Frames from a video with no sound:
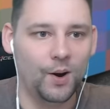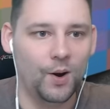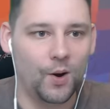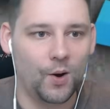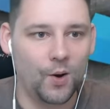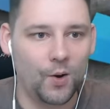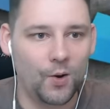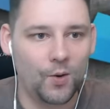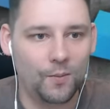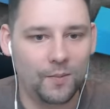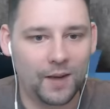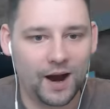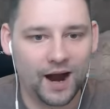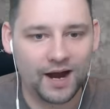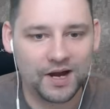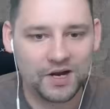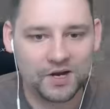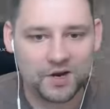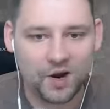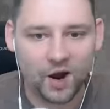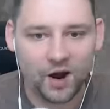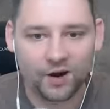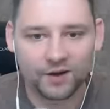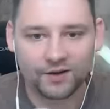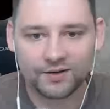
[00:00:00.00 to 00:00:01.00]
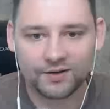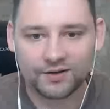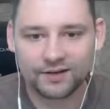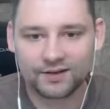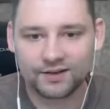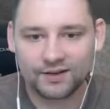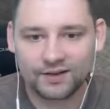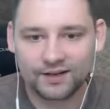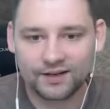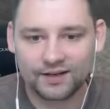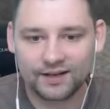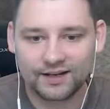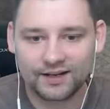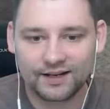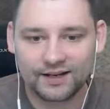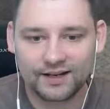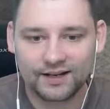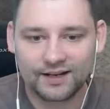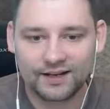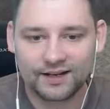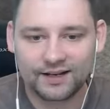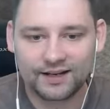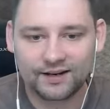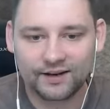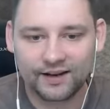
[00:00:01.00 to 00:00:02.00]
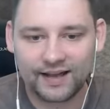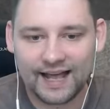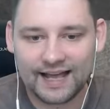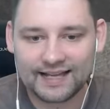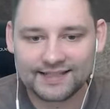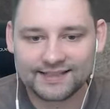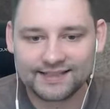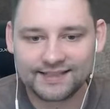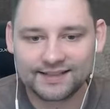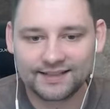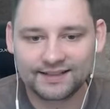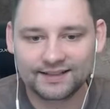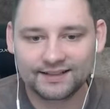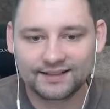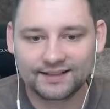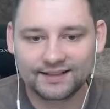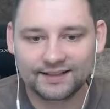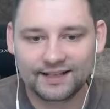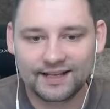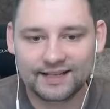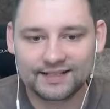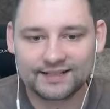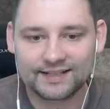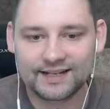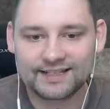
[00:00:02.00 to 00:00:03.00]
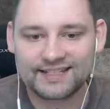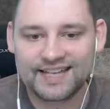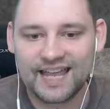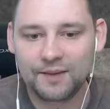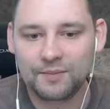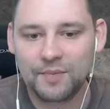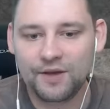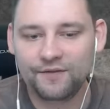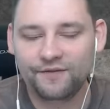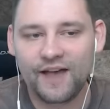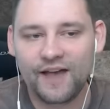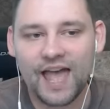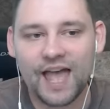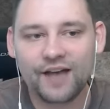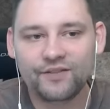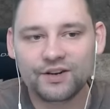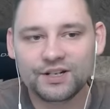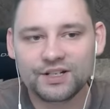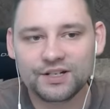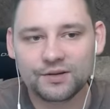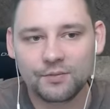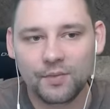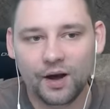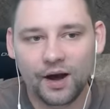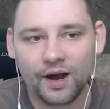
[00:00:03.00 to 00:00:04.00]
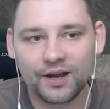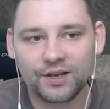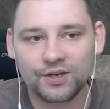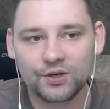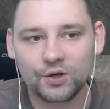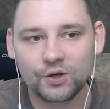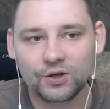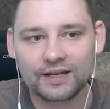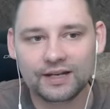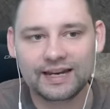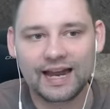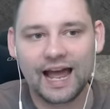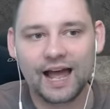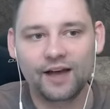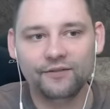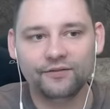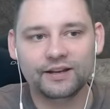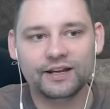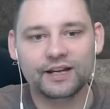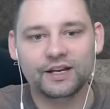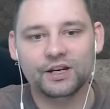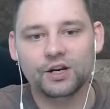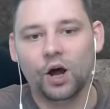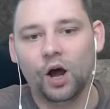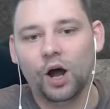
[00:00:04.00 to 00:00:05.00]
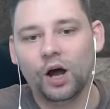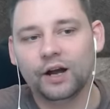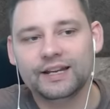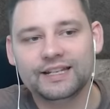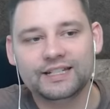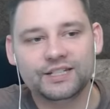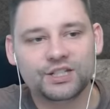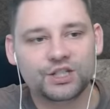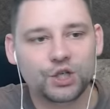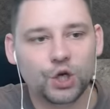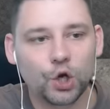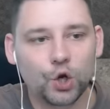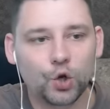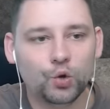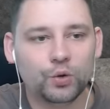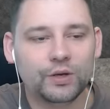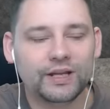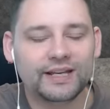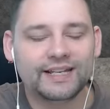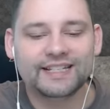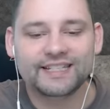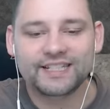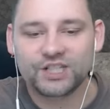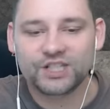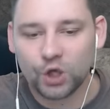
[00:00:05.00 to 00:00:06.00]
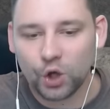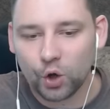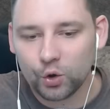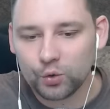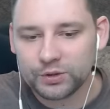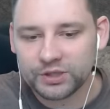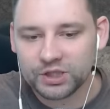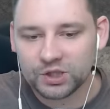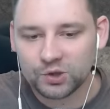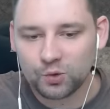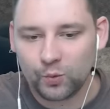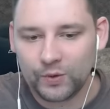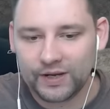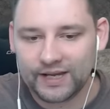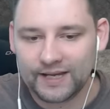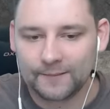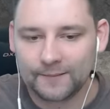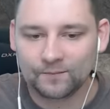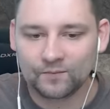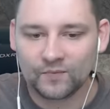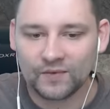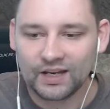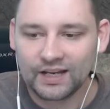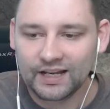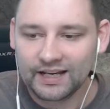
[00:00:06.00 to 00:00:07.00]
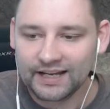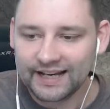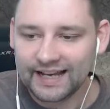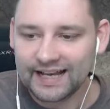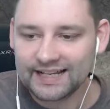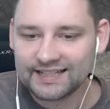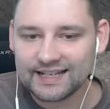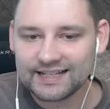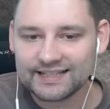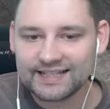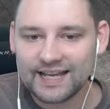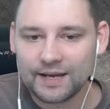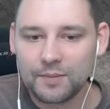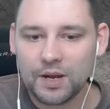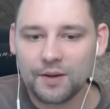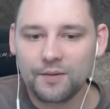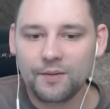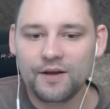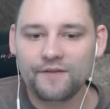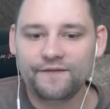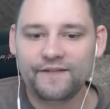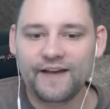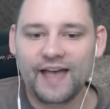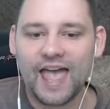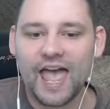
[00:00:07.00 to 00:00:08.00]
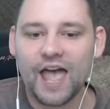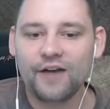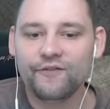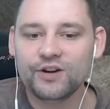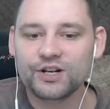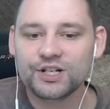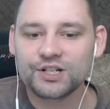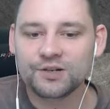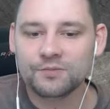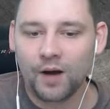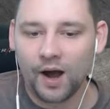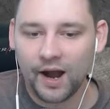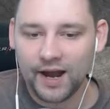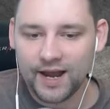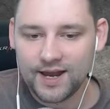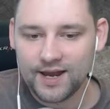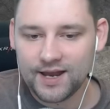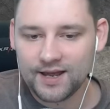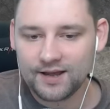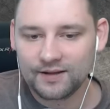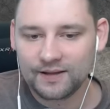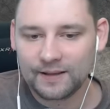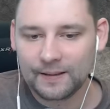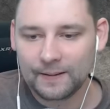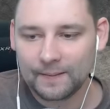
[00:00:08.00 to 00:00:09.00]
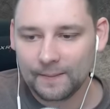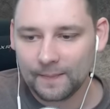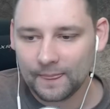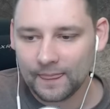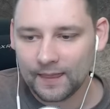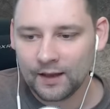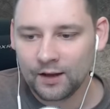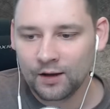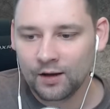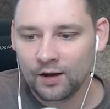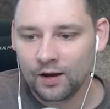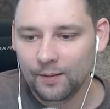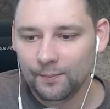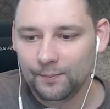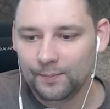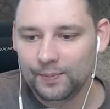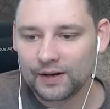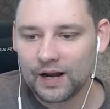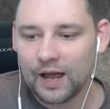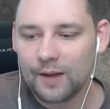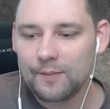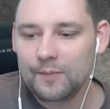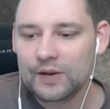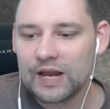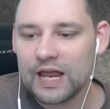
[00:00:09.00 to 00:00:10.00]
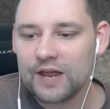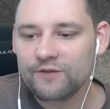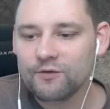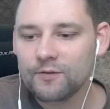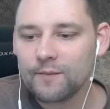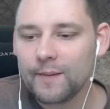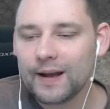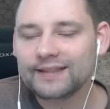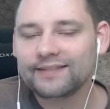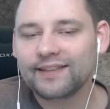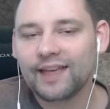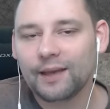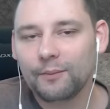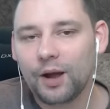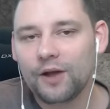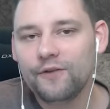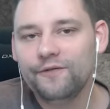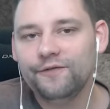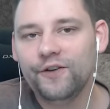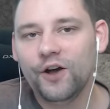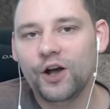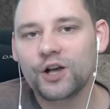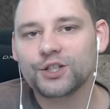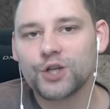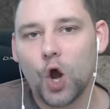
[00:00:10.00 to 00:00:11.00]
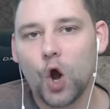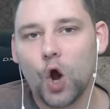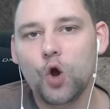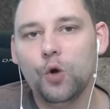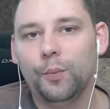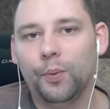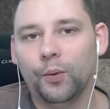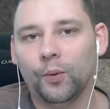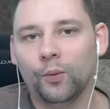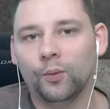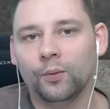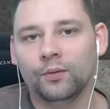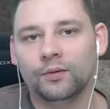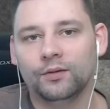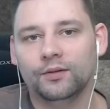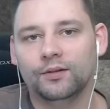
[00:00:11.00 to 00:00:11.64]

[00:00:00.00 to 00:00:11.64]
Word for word: Oh my god! Can I have it? It's gonna take me forever to mine. You can have it. Oh, this dude is so sweet. It's gonna take me forever to mine it, but I believe I'm about to get my first opal.